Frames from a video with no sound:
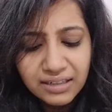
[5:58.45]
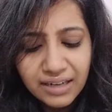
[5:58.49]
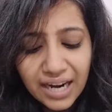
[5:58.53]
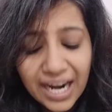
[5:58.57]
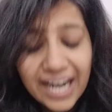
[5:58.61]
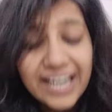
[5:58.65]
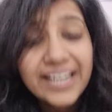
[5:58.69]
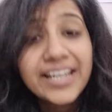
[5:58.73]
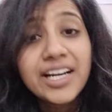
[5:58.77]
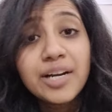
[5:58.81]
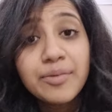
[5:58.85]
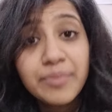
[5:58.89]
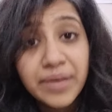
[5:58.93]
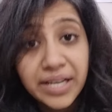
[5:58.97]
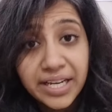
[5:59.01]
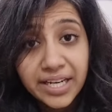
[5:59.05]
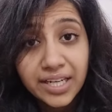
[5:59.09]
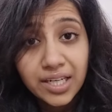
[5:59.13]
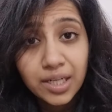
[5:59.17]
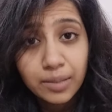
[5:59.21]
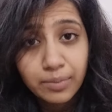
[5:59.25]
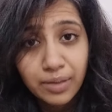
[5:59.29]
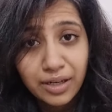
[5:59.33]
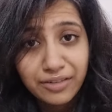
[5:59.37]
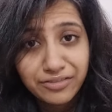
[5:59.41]
I did make
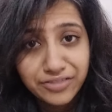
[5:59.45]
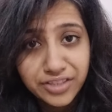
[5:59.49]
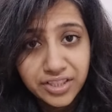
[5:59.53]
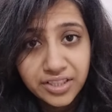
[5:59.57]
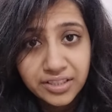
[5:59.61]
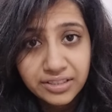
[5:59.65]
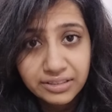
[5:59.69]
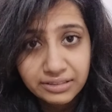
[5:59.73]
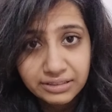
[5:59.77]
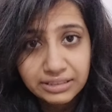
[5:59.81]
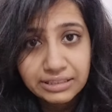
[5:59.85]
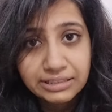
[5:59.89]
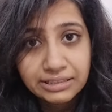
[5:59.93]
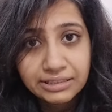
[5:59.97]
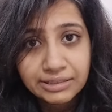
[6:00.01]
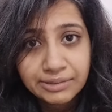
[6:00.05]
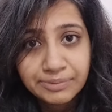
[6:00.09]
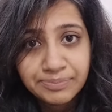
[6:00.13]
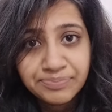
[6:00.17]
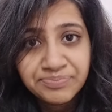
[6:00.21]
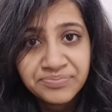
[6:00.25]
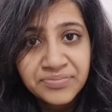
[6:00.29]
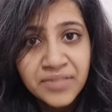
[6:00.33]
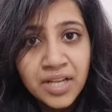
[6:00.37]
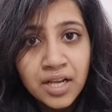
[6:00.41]
it up after
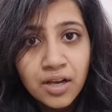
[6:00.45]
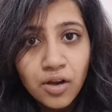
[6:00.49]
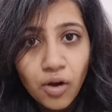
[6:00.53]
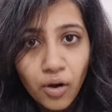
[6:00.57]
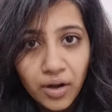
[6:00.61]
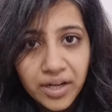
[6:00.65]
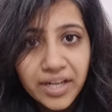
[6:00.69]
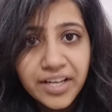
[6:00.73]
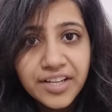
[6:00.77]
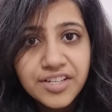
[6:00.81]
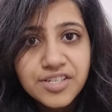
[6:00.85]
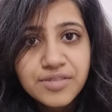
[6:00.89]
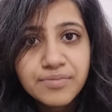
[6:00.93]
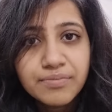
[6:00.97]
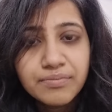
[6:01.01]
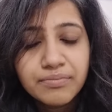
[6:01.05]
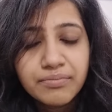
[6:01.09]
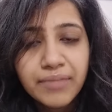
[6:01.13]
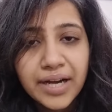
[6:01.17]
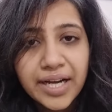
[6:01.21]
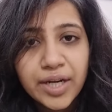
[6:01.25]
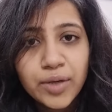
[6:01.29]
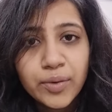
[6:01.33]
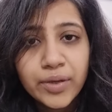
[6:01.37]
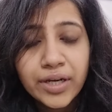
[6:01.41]
college
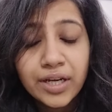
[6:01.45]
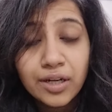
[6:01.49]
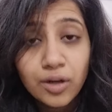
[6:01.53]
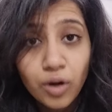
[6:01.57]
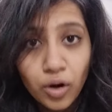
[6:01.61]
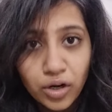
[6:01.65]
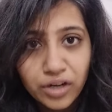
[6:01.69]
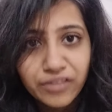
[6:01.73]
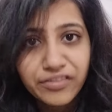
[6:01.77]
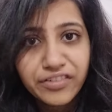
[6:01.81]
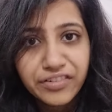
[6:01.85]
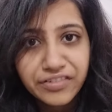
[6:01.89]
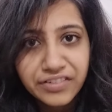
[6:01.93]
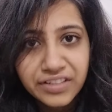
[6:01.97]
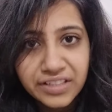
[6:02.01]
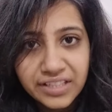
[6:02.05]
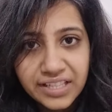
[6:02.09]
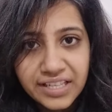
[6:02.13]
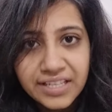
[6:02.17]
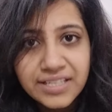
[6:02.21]
by doing a lot of different